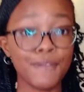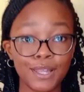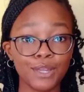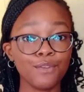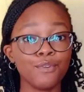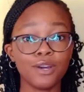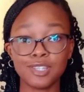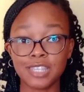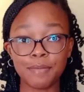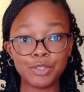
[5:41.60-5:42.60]
you're looking for a
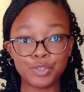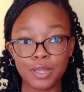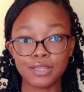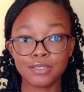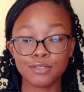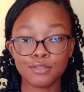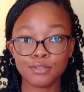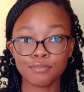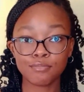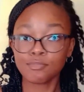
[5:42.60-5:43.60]
summer dress,
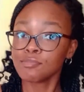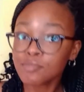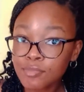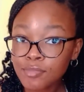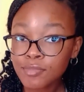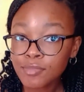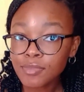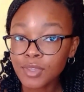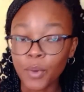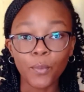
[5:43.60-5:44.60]

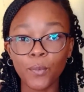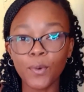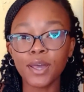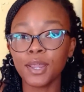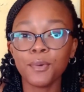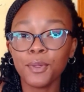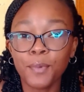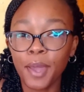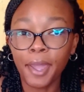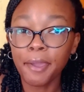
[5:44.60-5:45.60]
what are you
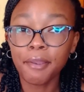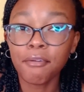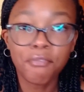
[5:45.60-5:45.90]
waiting